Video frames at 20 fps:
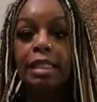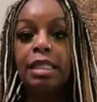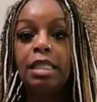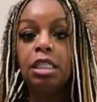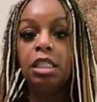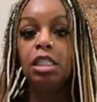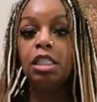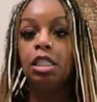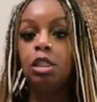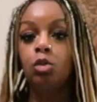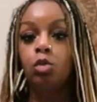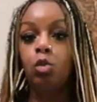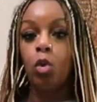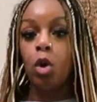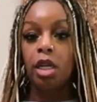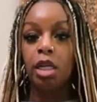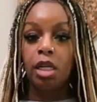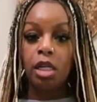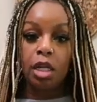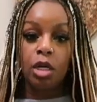This is
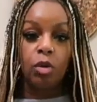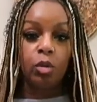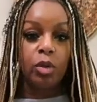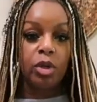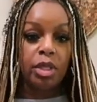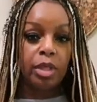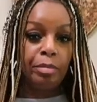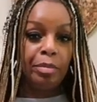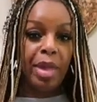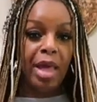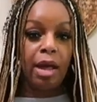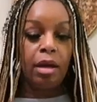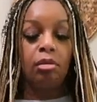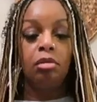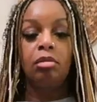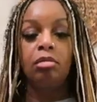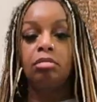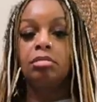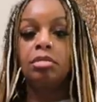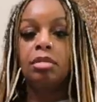one look with the
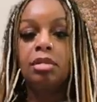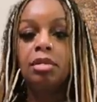belt.